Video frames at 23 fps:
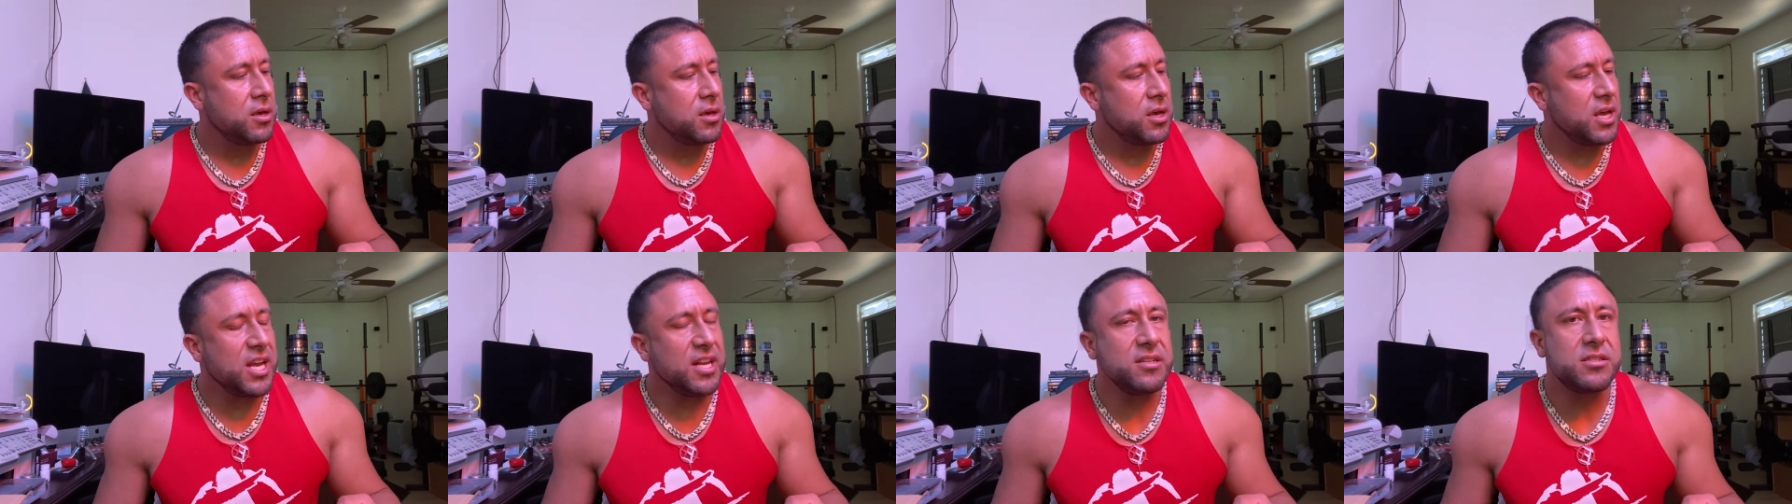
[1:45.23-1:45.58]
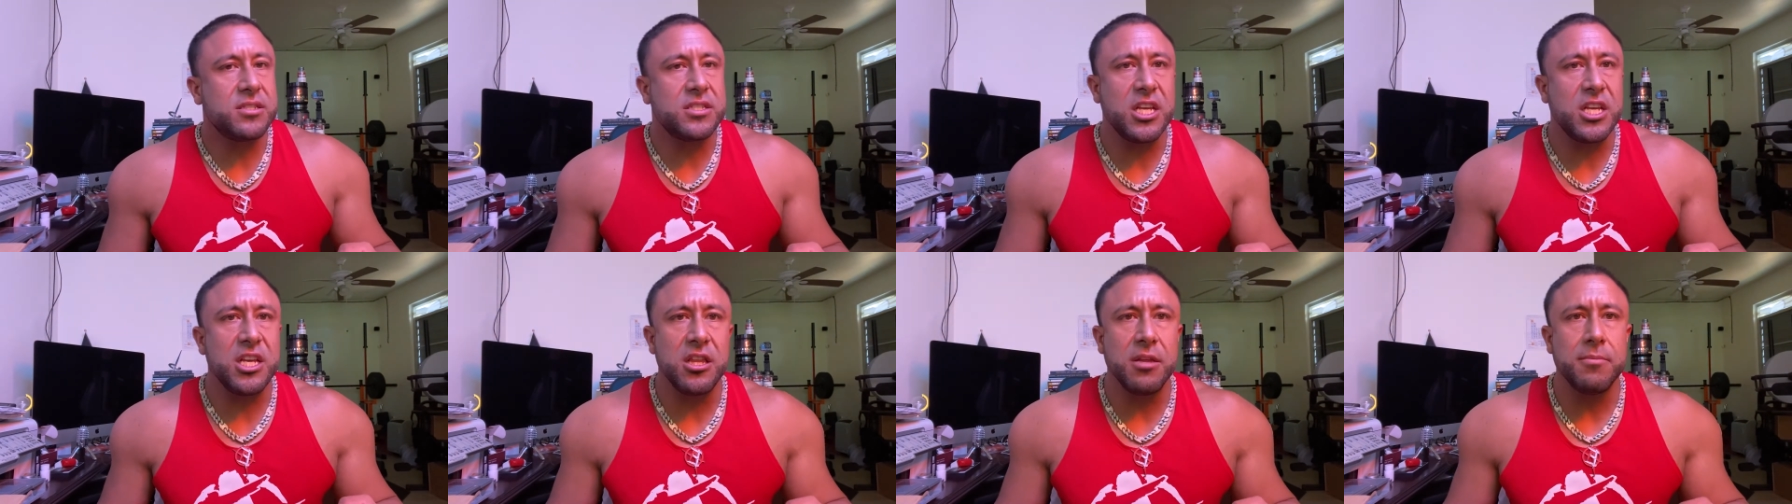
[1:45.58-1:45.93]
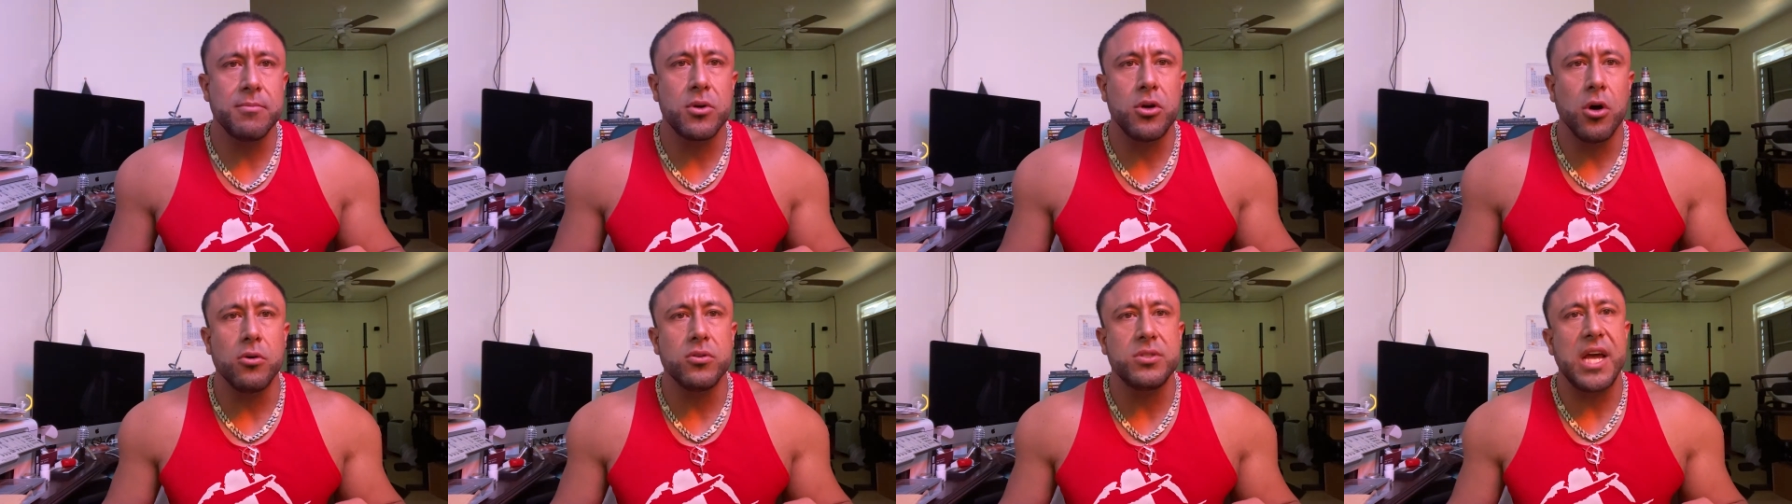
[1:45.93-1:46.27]
and see them
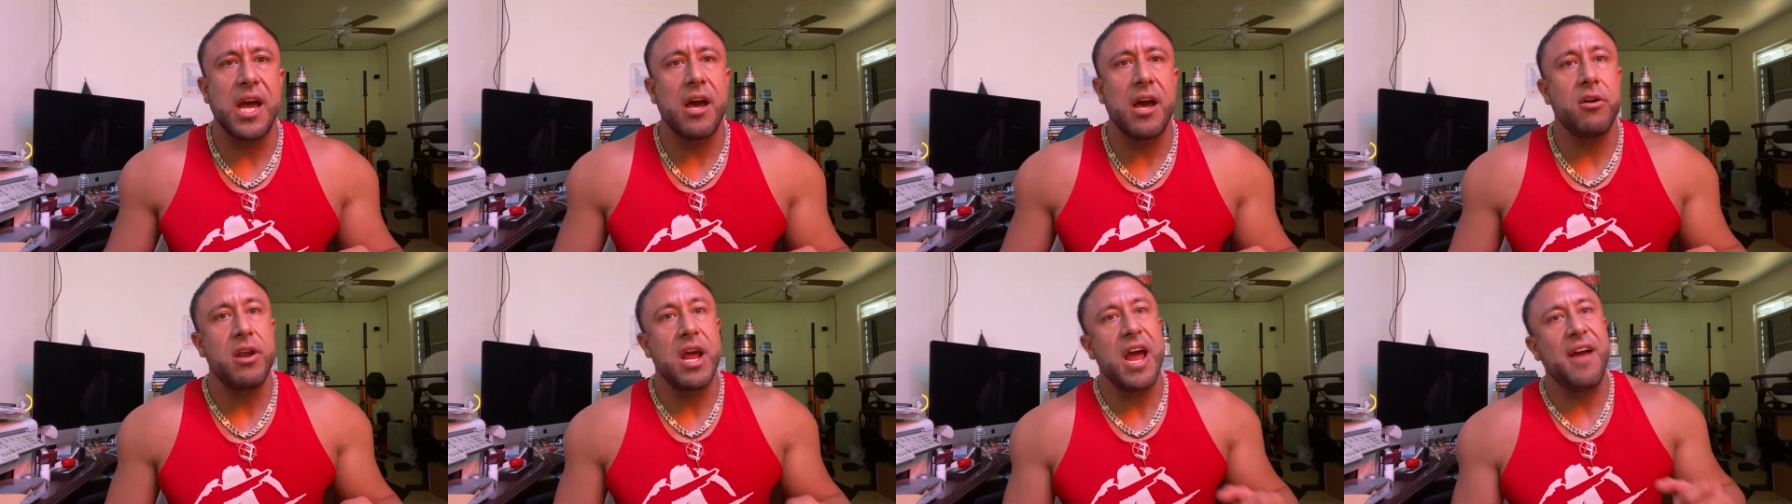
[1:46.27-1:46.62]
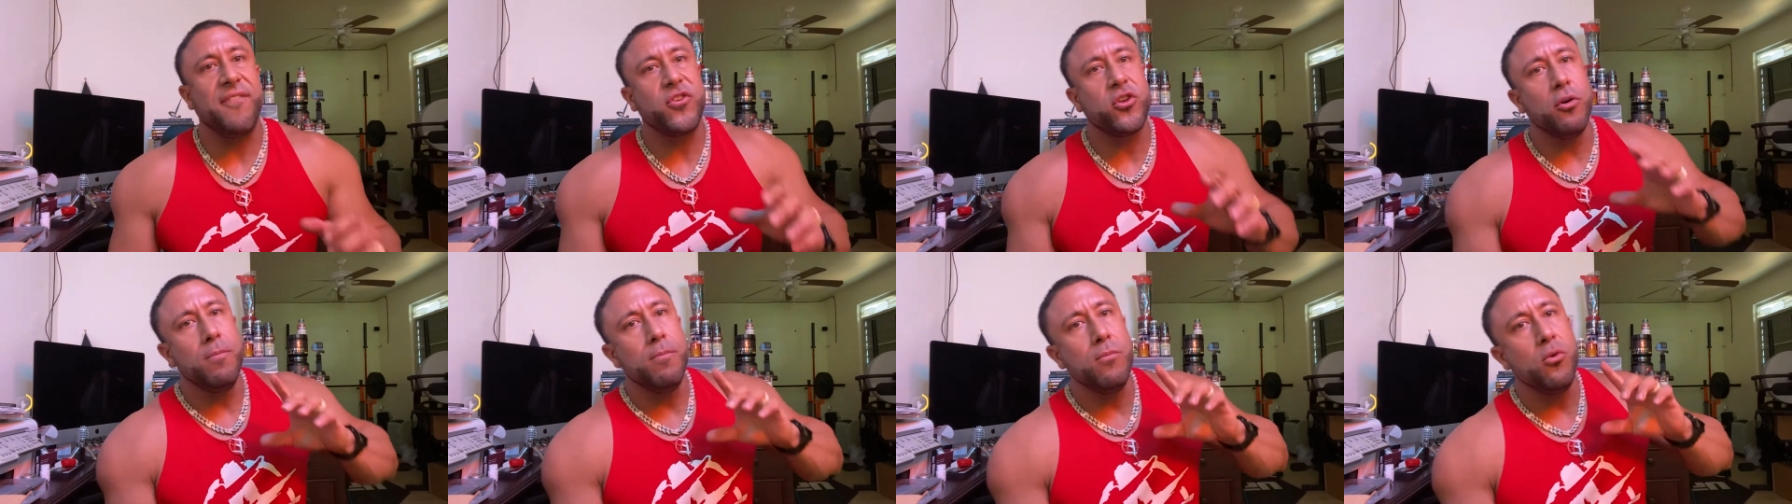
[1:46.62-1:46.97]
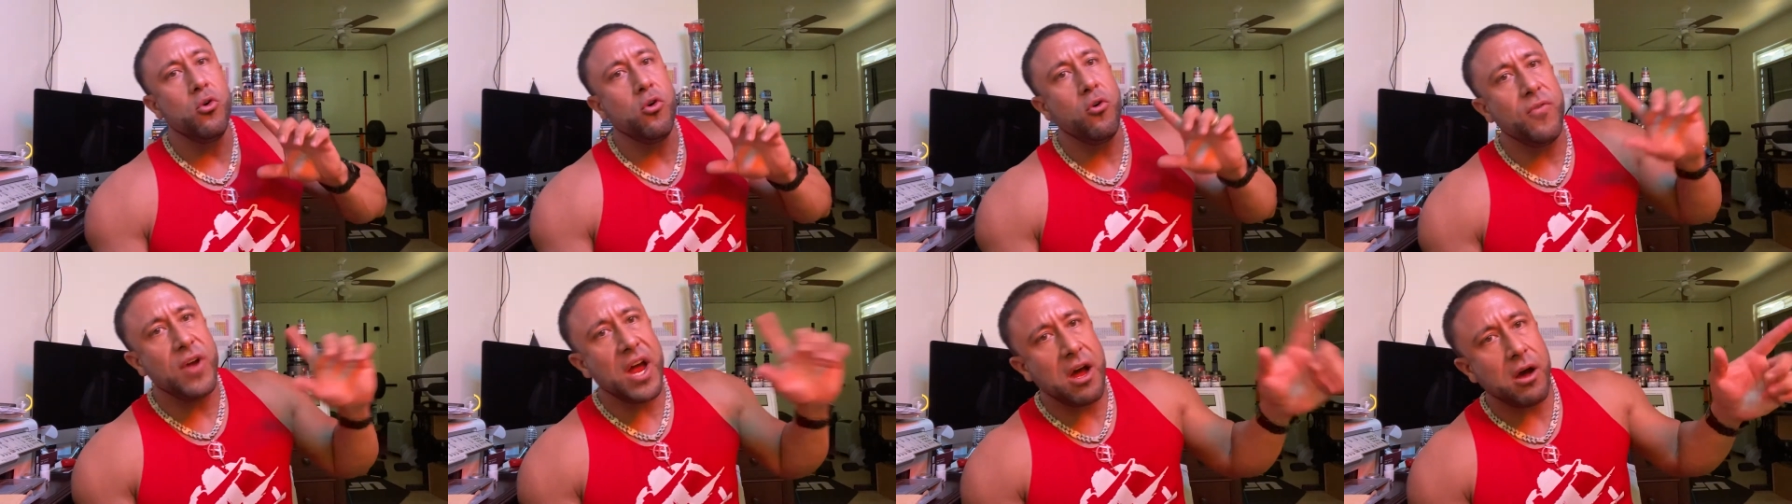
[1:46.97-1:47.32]
go down, have to
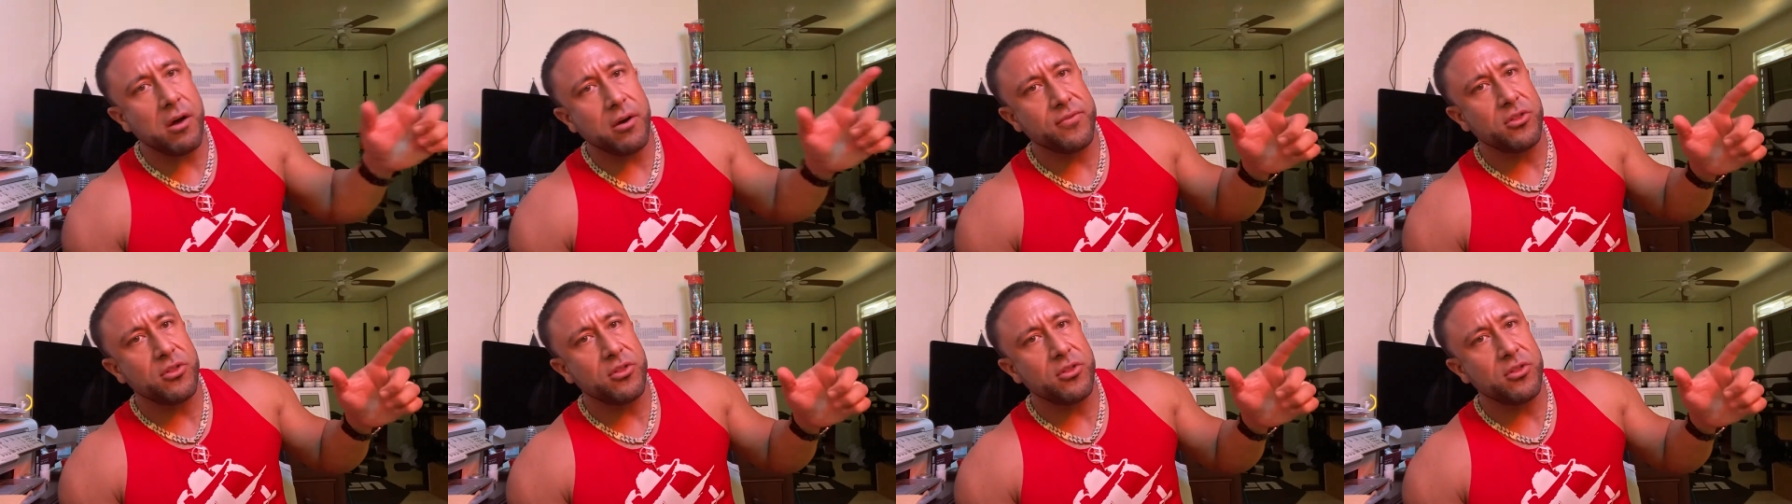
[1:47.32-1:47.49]
move out